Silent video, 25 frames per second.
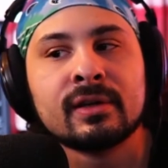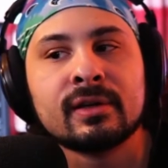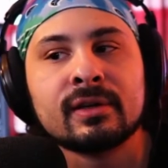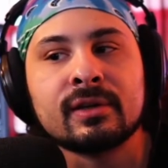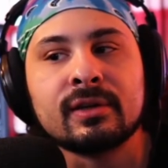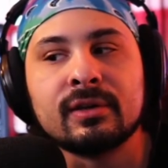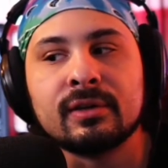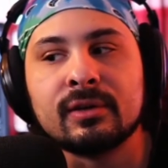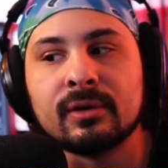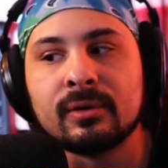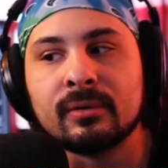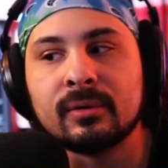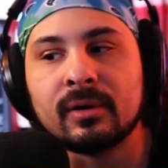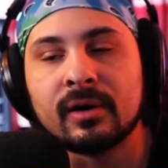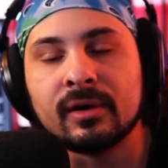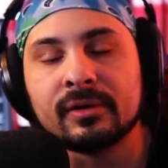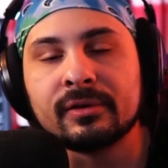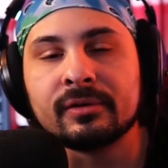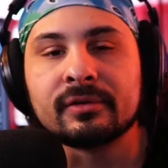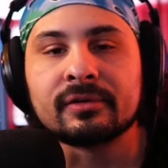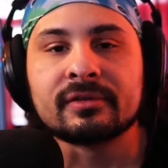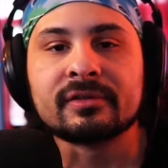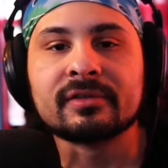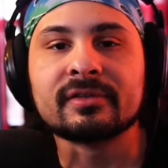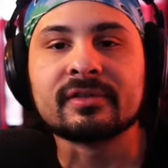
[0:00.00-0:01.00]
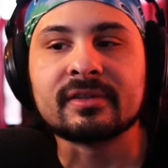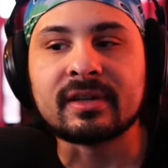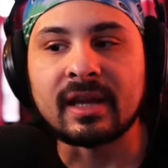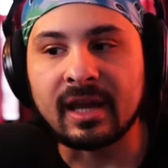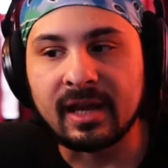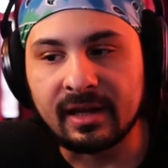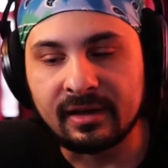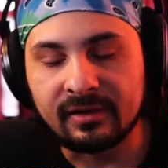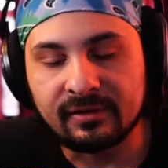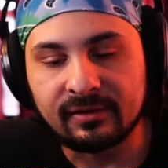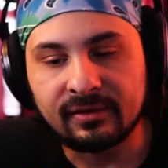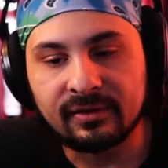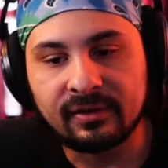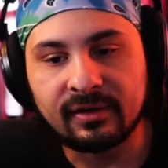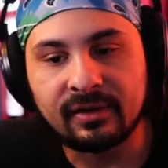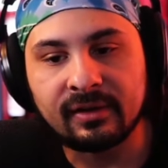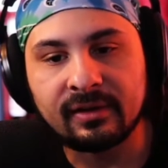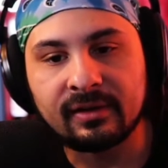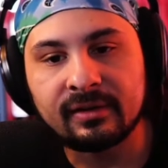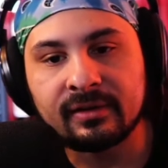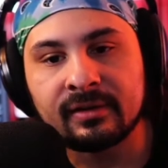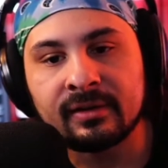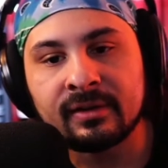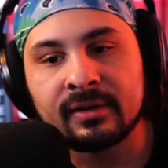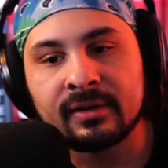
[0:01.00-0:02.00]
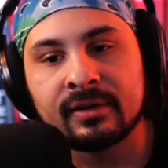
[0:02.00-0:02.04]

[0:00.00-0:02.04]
you know understanding